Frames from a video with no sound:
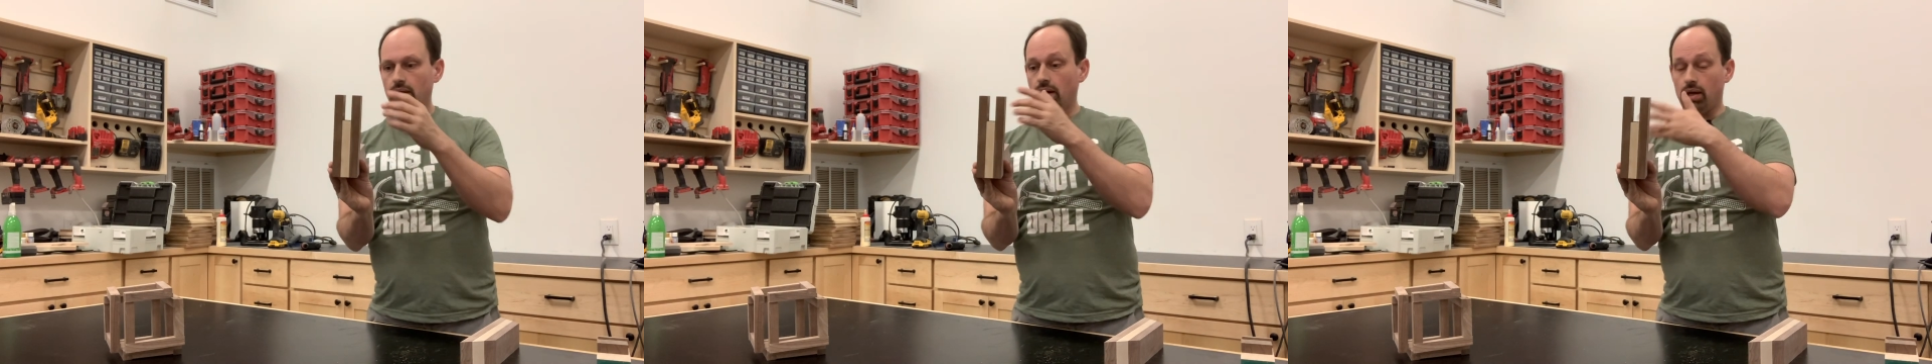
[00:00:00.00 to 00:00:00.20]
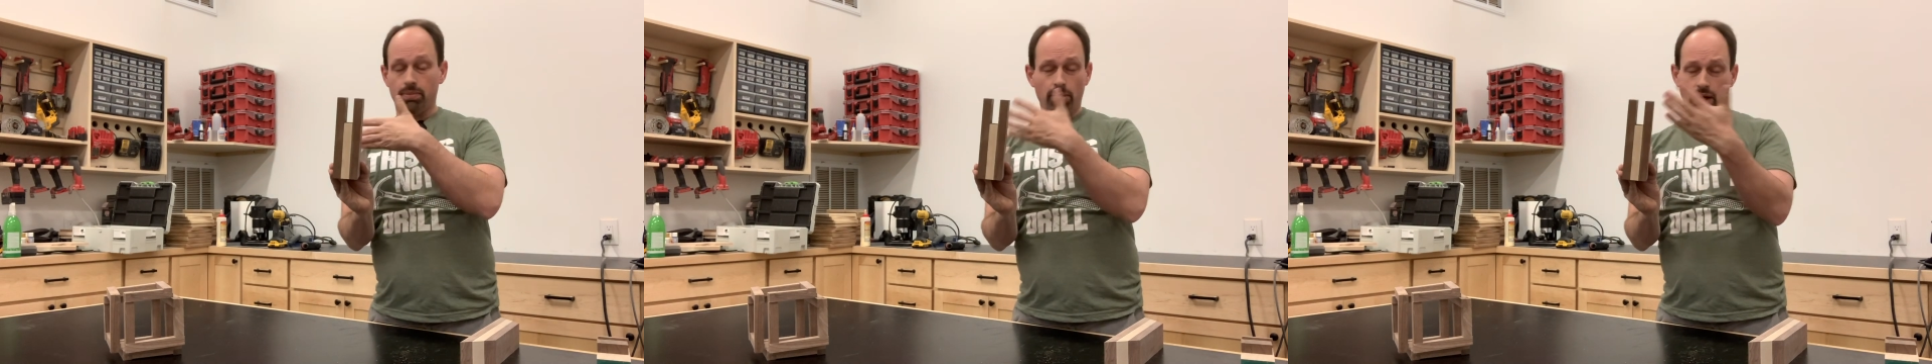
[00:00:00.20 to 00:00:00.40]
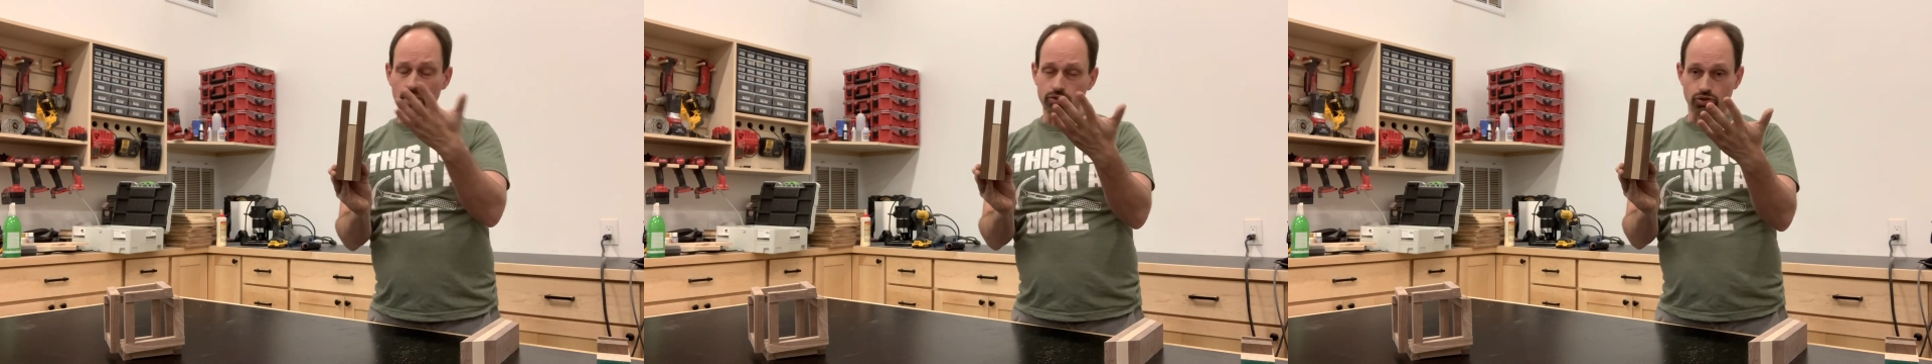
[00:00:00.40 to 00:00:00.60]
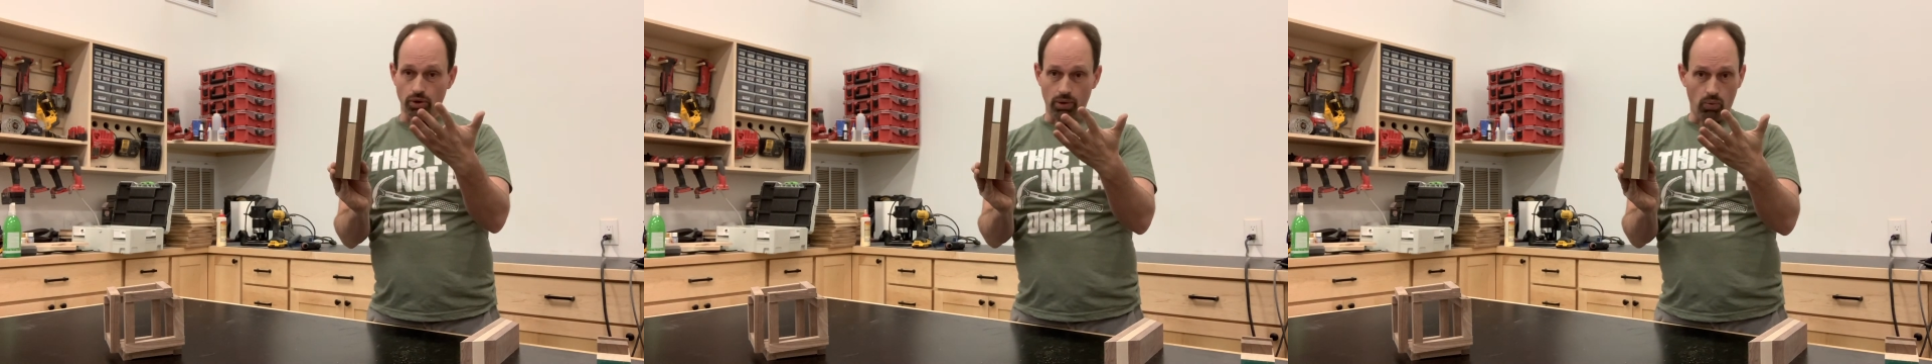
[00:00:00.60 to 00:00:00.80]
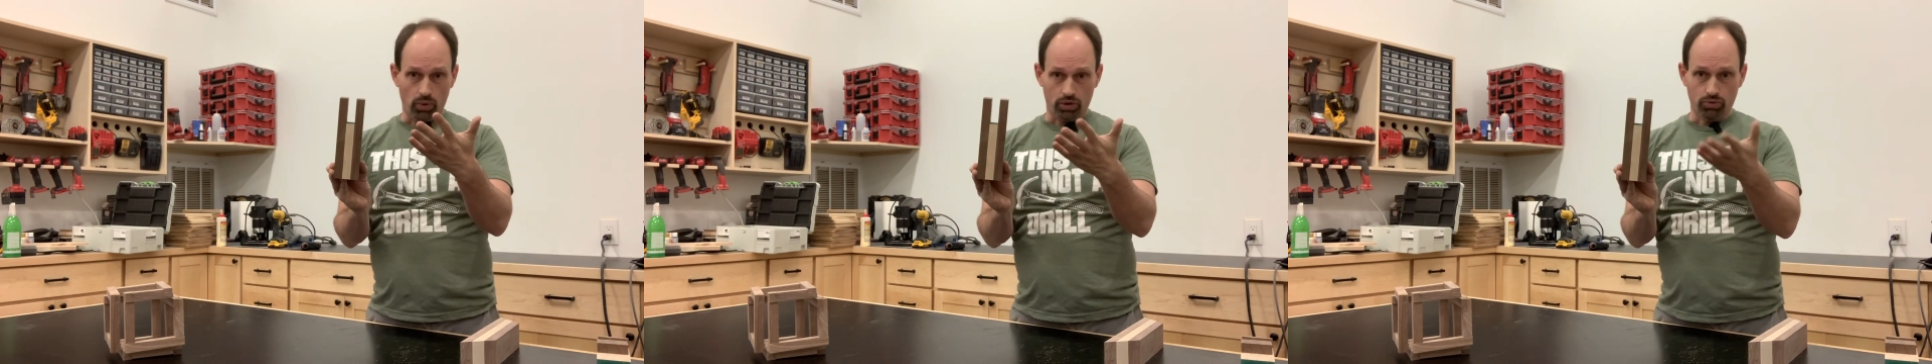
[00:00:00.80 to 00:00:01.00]
And a bridle
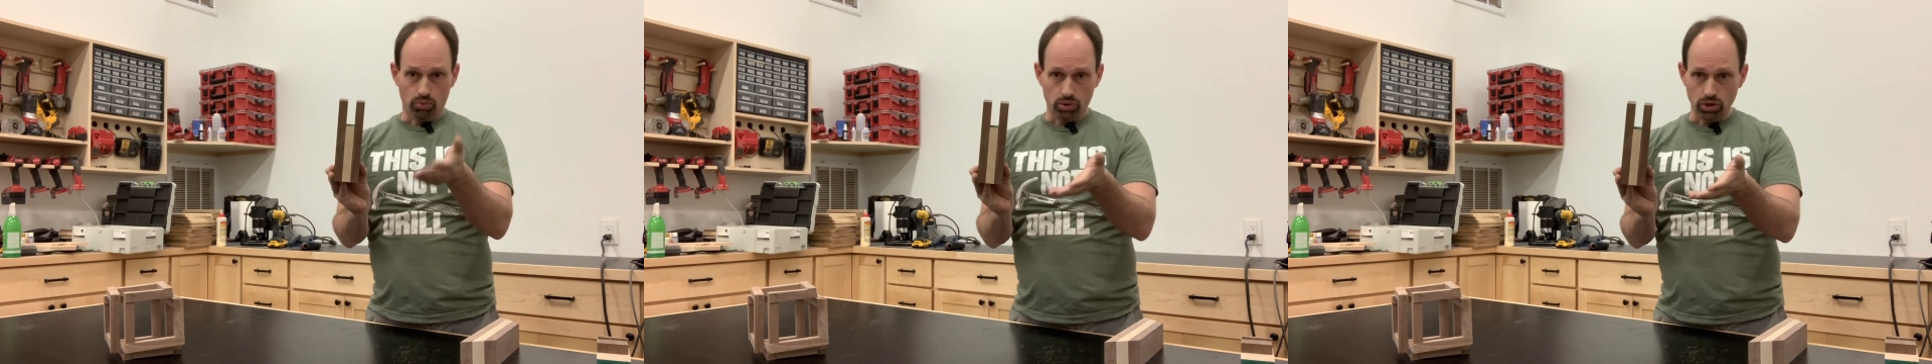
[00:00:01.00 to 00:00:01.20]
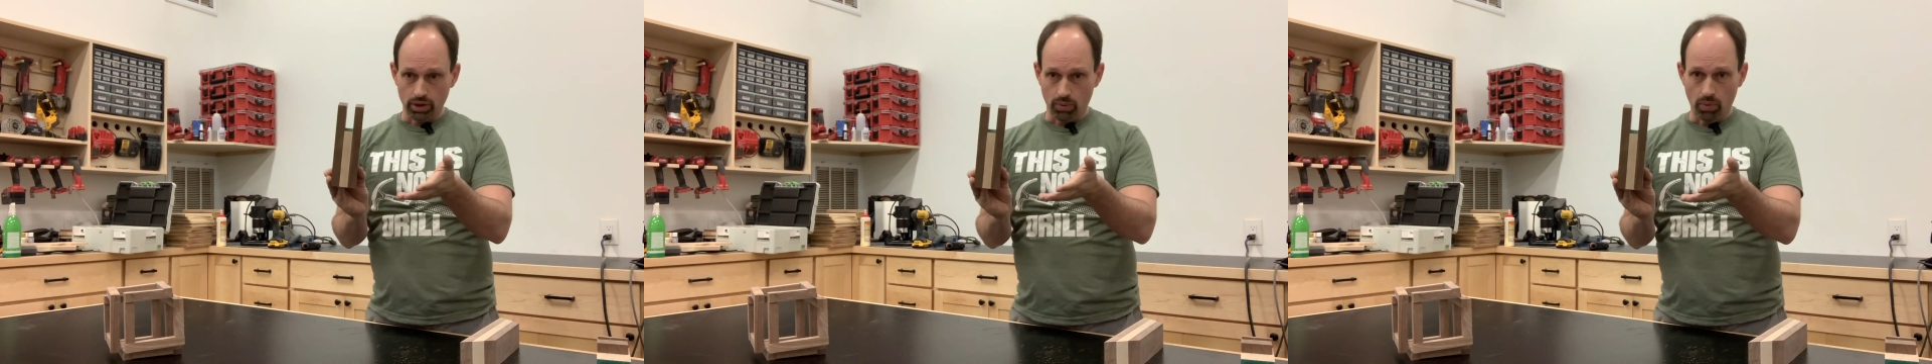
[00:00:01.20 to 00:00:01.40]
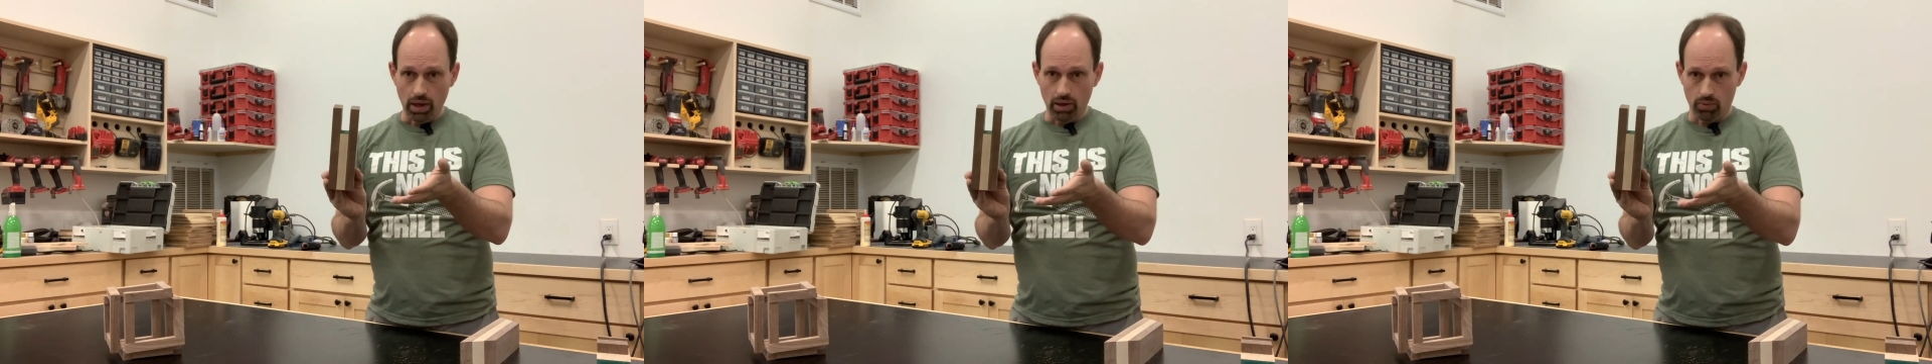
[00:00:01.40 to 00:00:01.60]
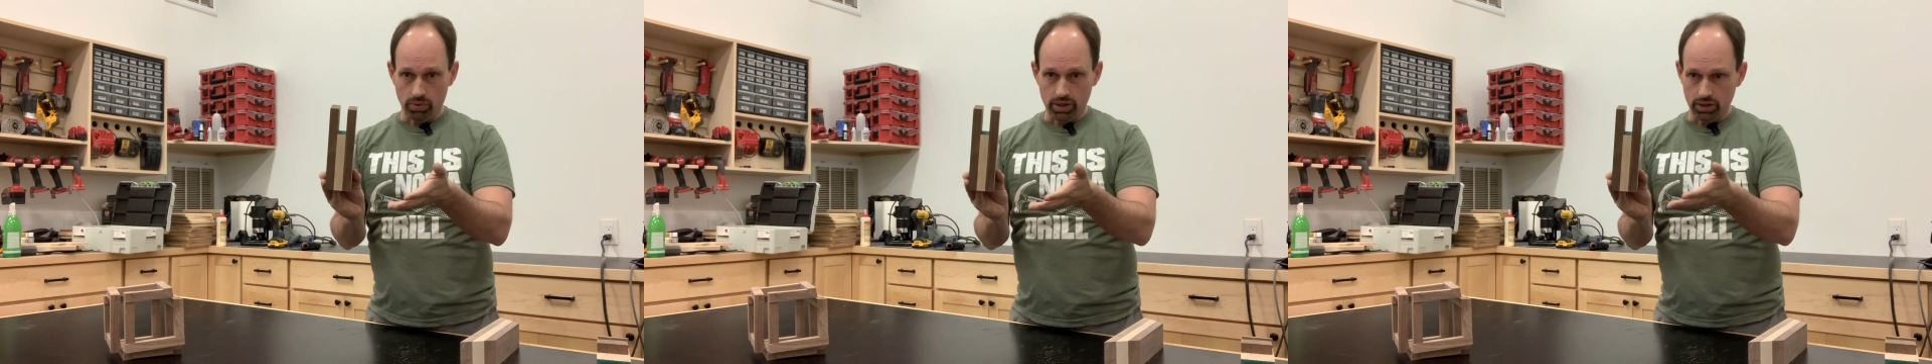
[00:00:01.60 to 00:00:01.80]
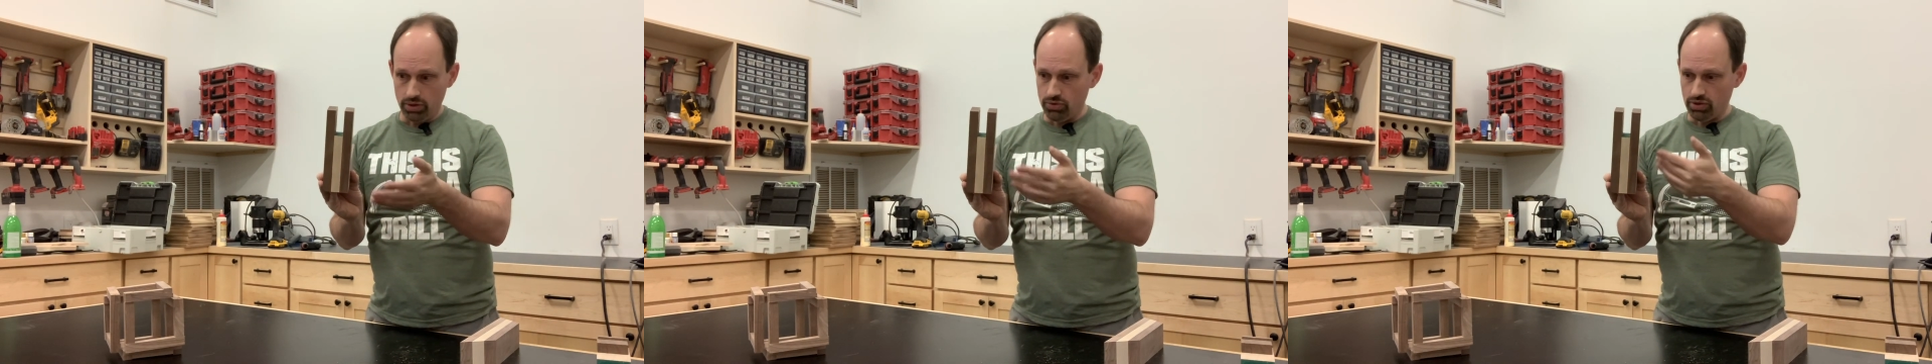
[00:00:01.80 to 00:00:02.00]
joint works really well
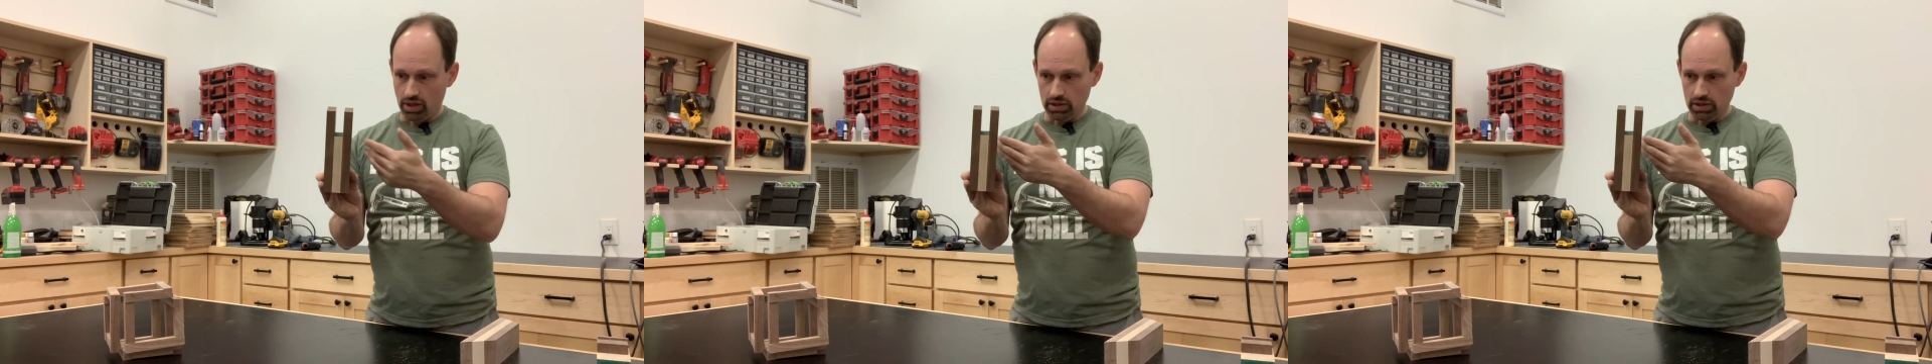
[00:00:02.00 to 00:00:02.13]
when you're using